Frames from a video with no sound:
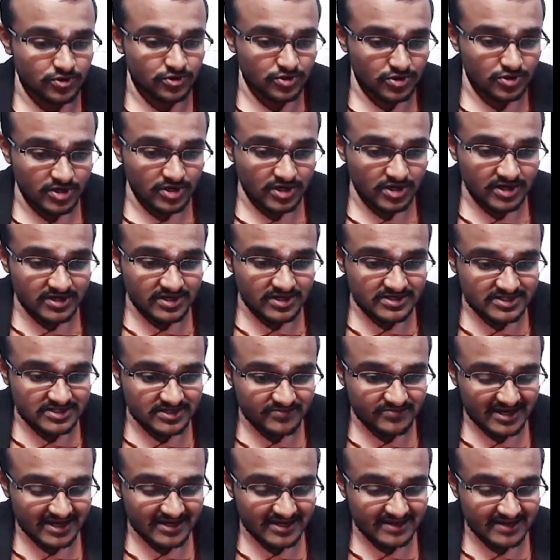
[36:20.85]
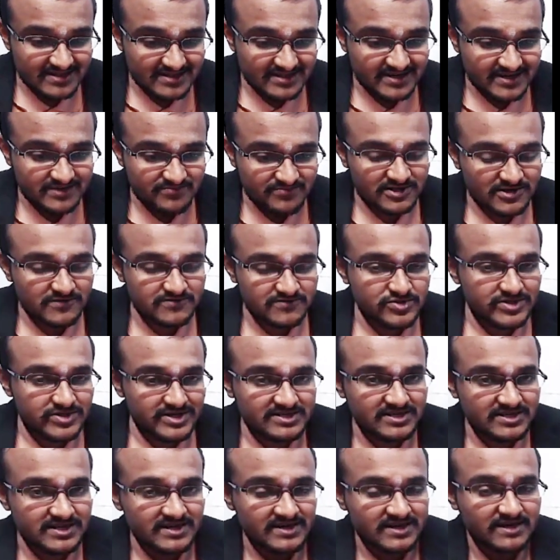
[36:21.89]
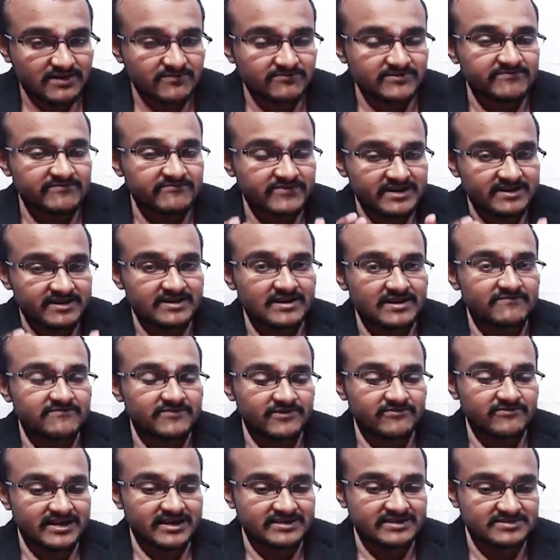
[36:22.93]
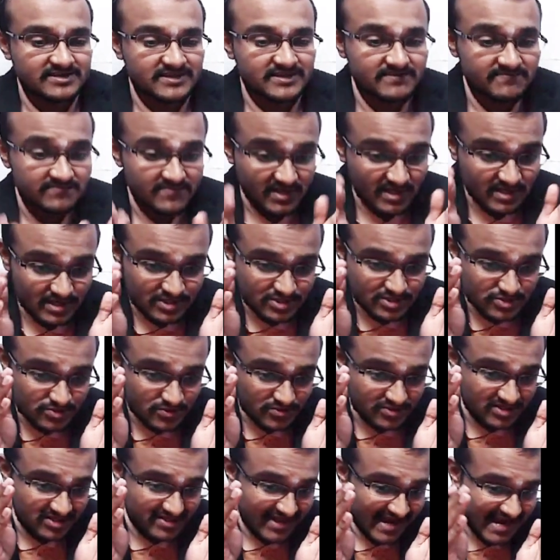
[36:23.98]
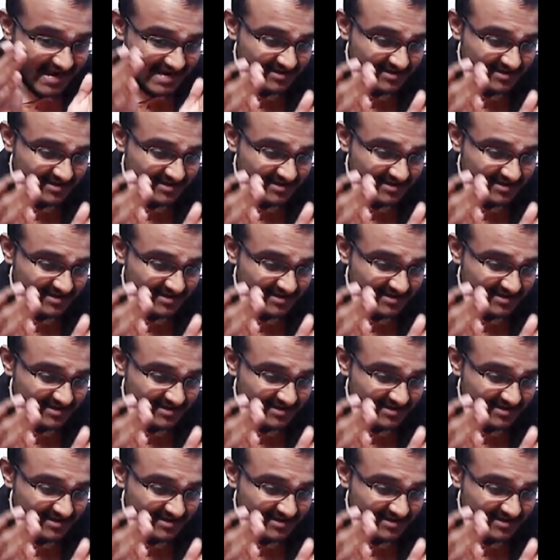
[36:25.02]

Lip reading: similarly 30% of students are loving vanilla flavored ice cream. So